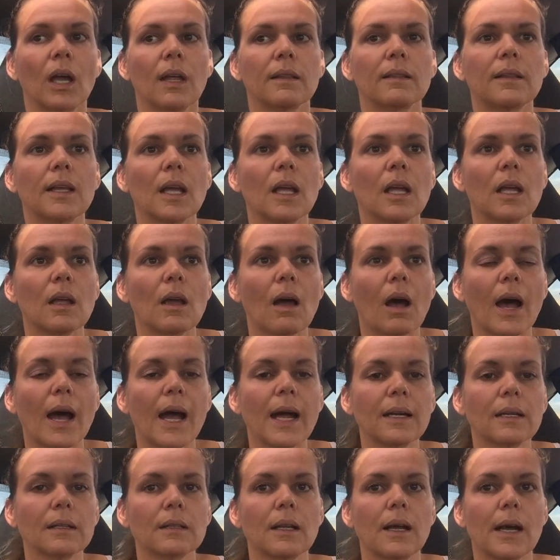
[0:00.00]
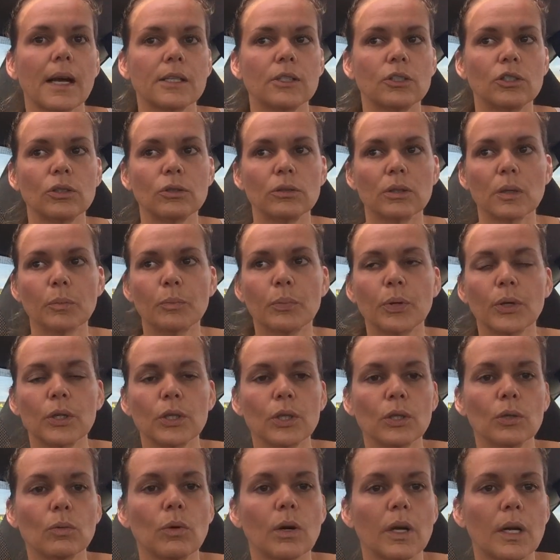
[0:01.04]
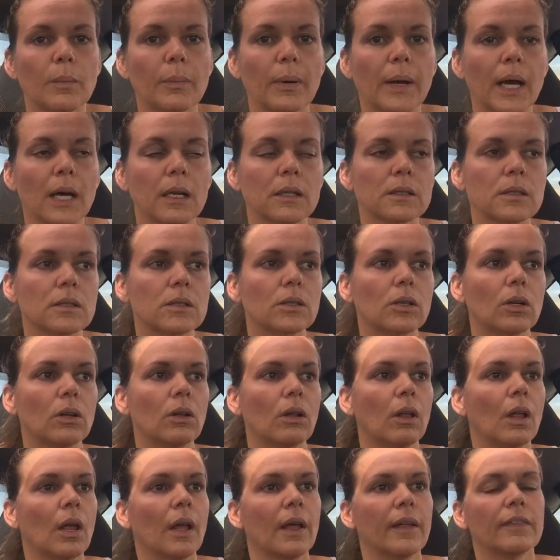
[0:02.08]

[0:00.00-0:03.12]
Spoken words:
They idolize you, they put you on a pedestal,